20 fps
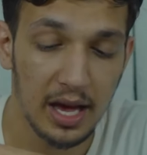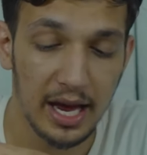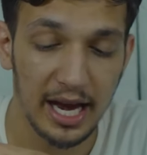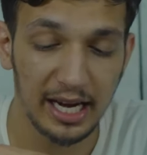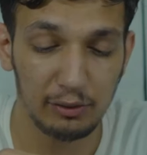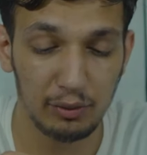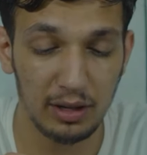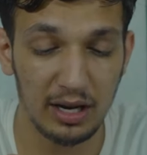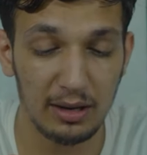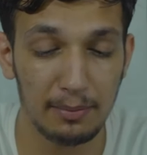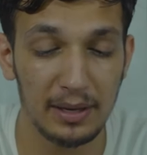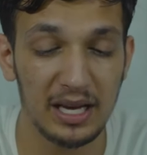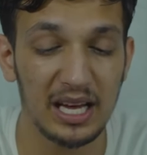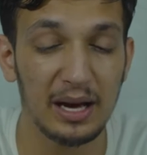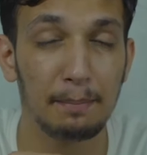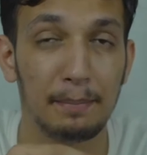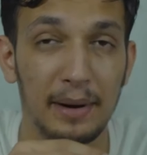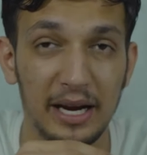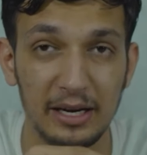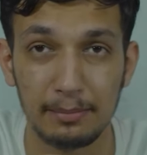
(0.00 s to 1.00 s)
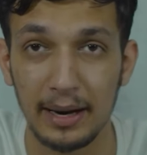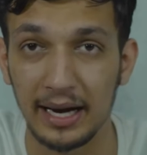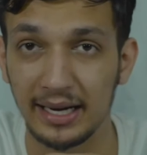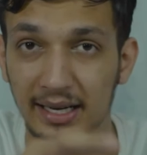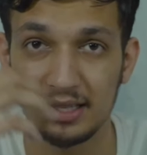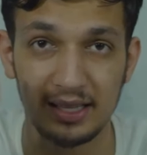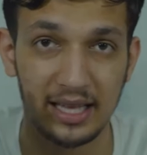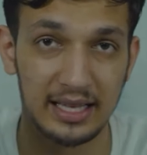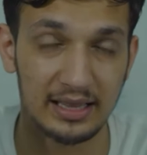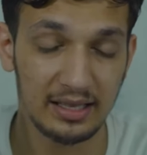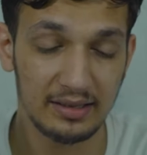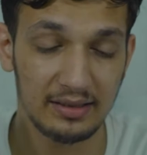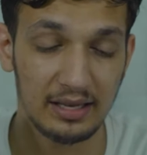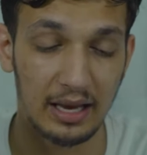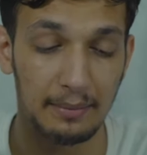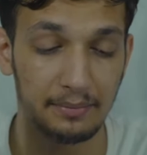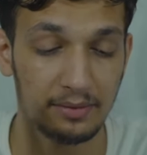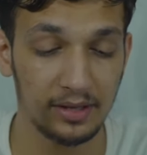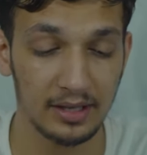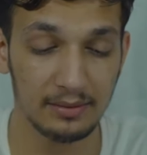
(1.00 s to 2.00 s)
it will be a bit better than the
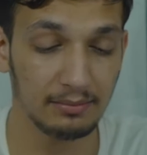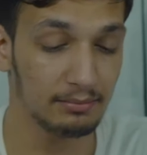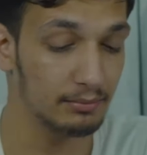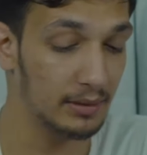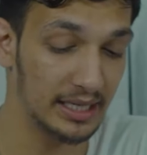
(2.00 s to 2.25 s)
Samsung,